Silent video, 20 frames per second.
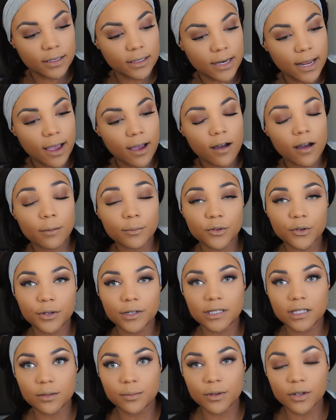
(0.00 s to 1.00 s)
Now I'm
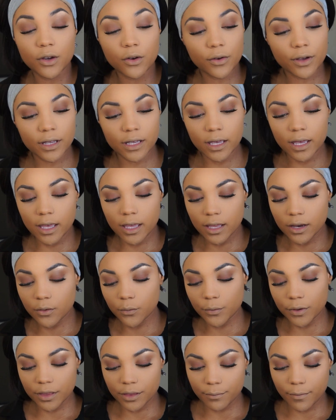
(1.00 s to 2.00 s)
going to be going
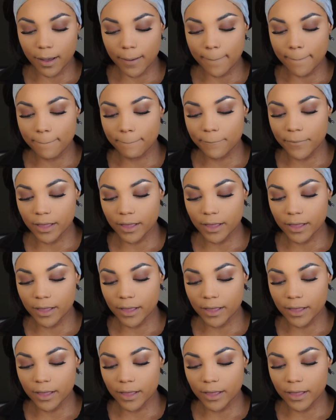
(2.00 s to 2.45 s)
in with my